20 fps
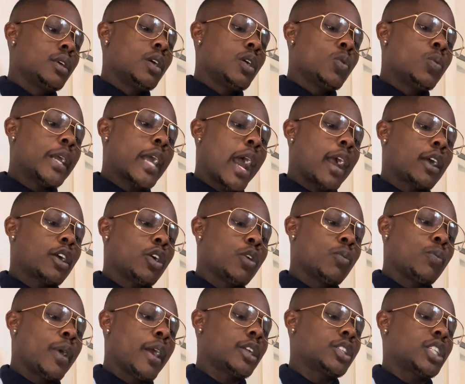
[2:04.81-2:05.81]
We got
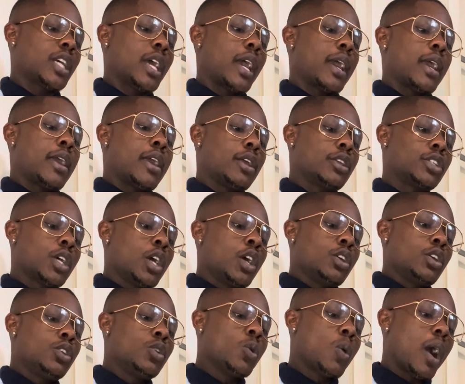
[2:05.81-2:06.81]
career change.
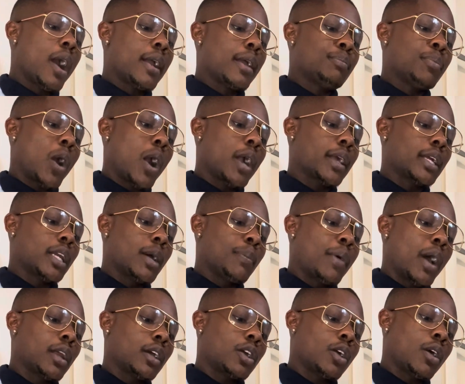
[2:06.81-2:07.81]
You are embarking
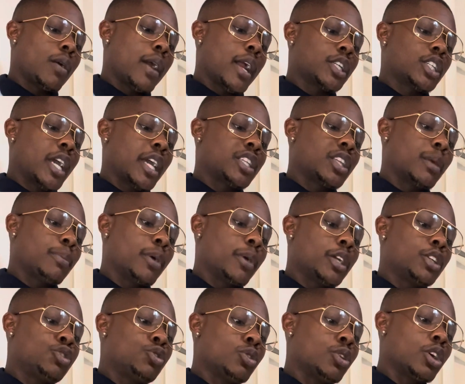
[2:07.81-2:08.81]
upon a career change that
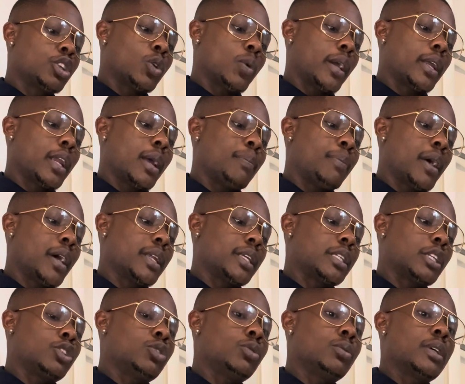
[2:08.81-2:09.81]
brings you the joy and abundance
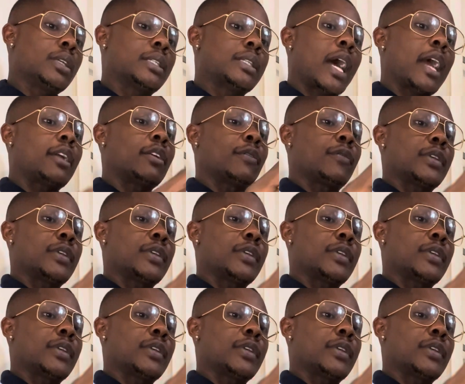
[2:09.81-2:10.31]
that you desire.